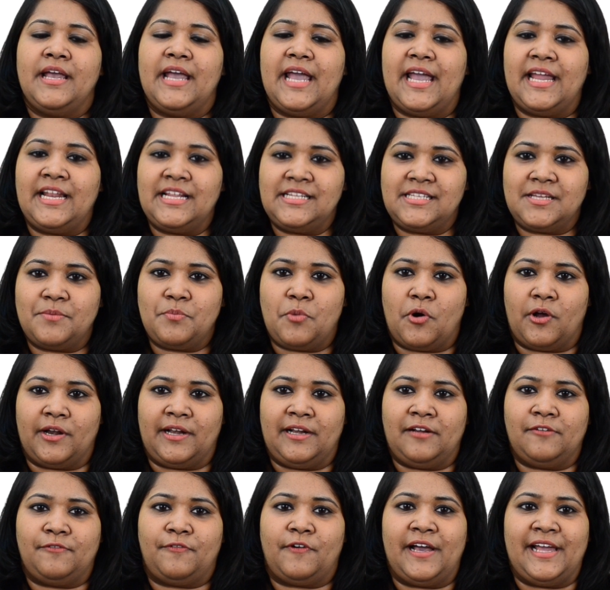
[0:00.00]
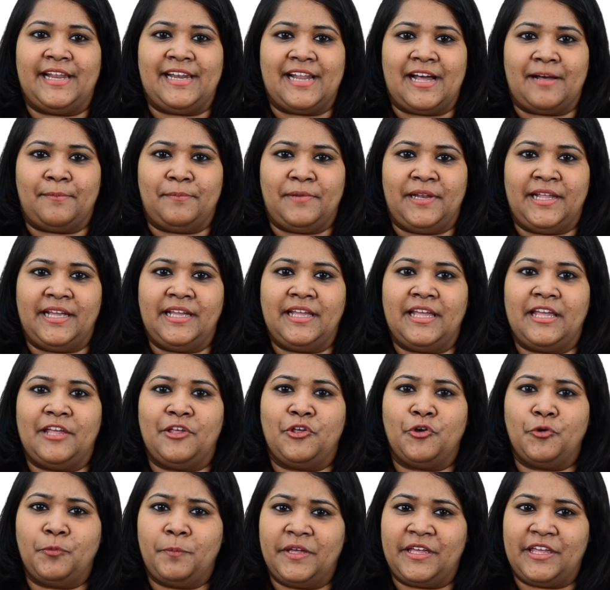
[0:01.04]
It is a model for enabling
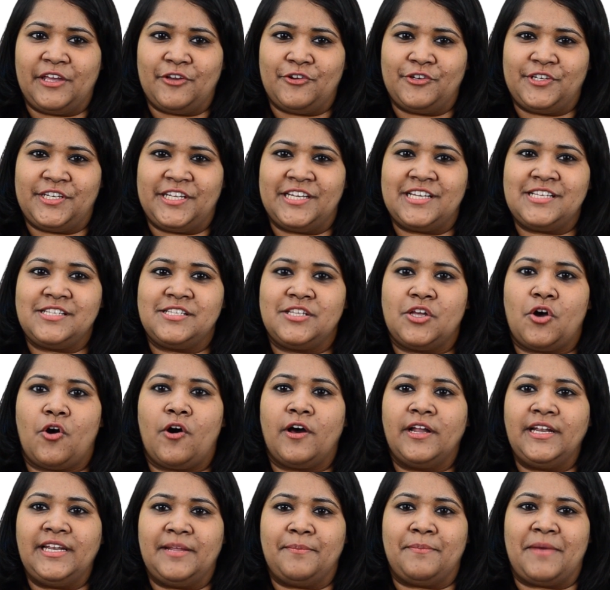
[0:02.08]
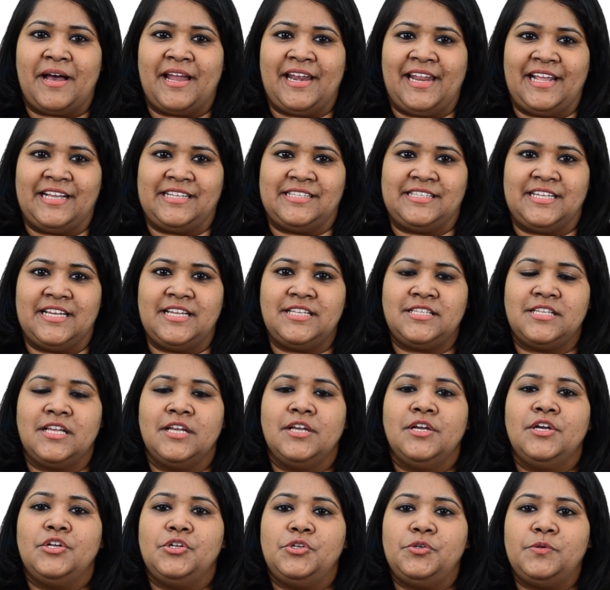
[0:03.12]
ubiquitous on-demand access
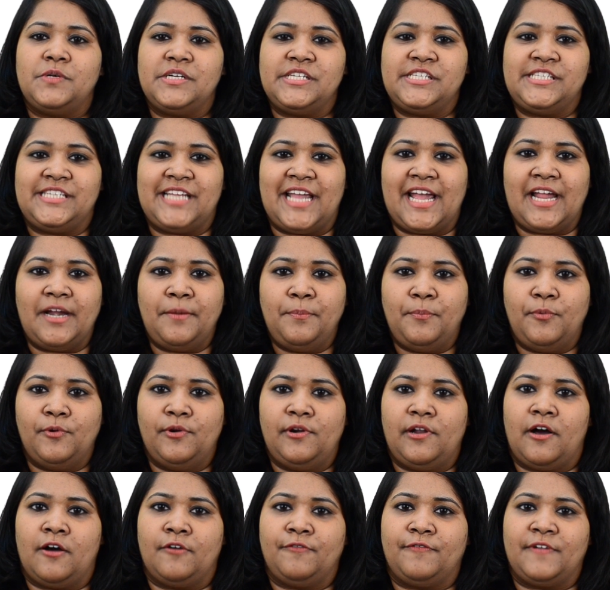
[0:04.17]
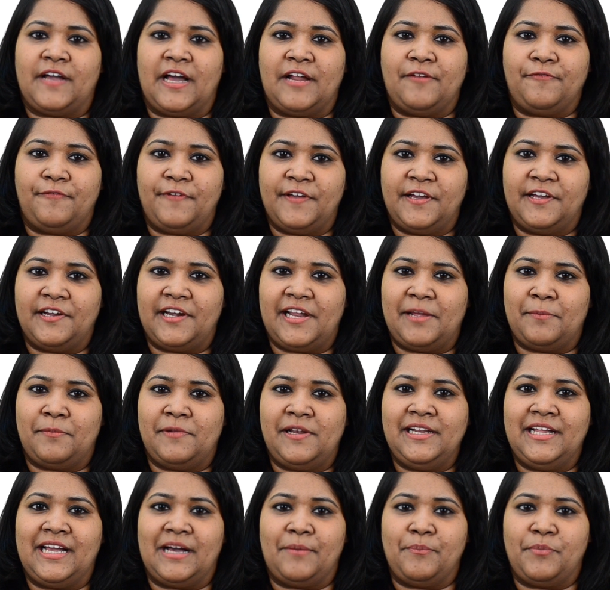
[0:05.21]
to a shared pool of
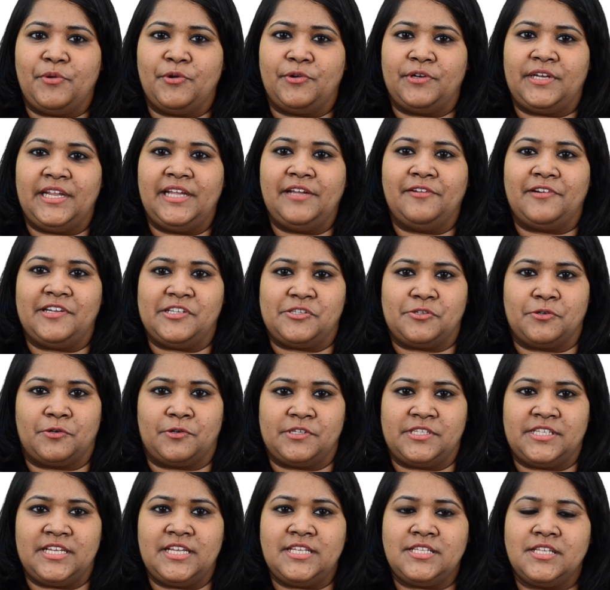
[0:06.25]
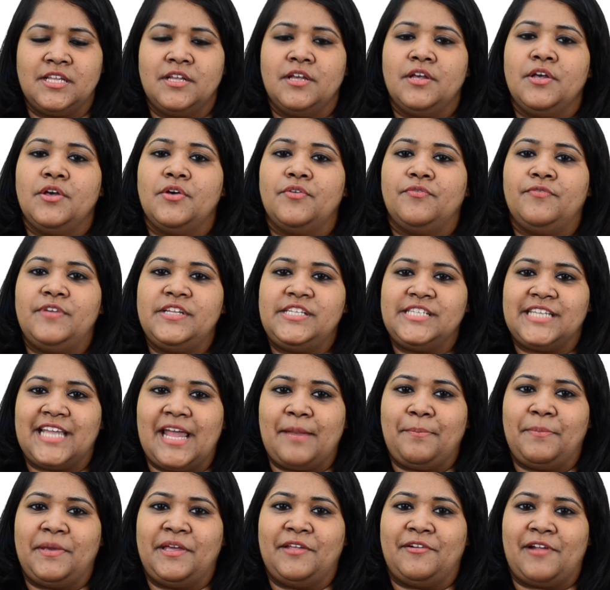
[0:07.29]
configurable computing resources which
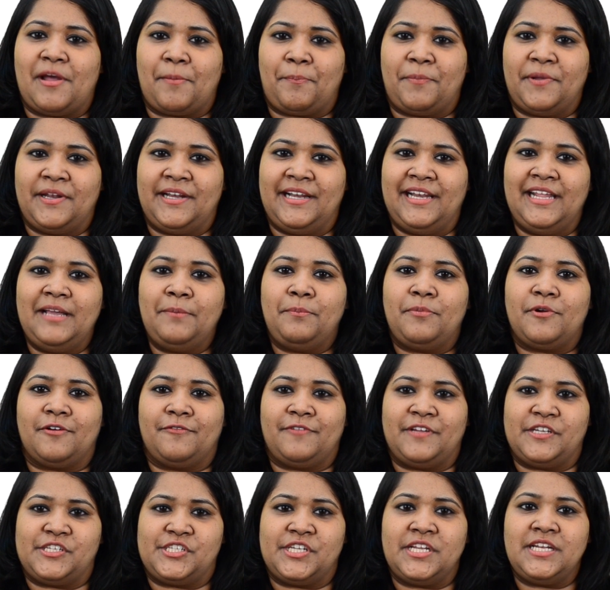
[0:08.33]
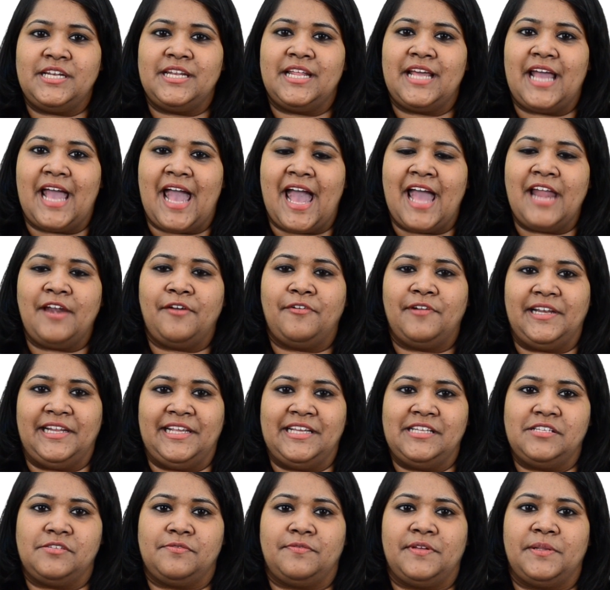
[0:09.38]
can be rapidly provisioned and
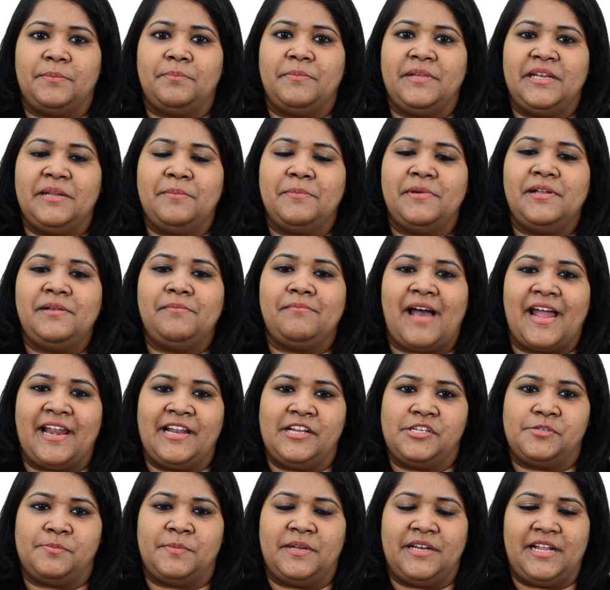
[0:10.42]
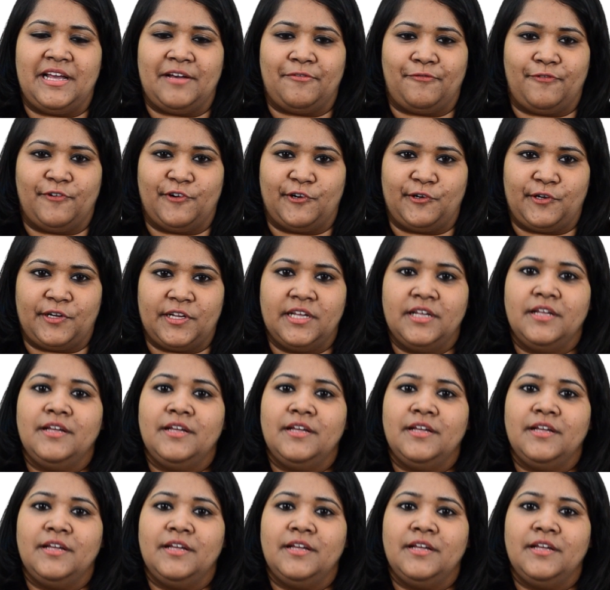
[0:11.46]
released with minimal management effort.